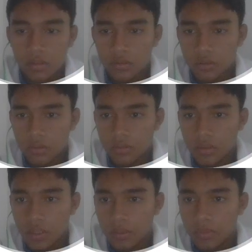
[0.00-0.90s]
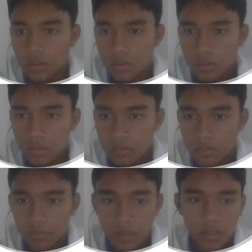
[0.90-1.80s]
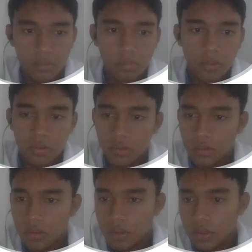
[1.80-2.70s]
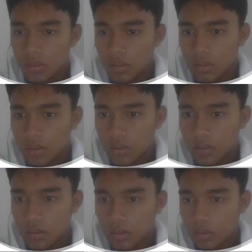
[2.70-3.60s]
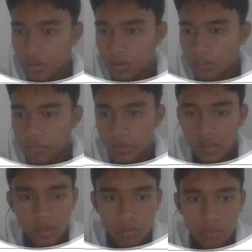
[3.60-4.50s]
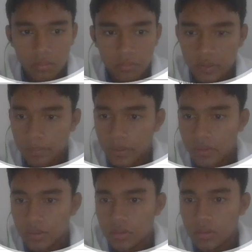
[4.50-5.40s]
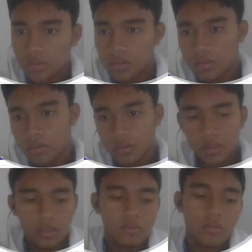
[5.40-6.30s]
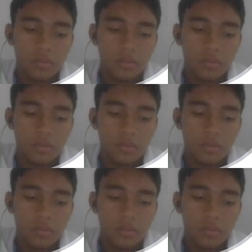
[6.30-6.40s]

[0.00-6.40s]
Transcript: So the label, make it bold. The width fill parent, so the text will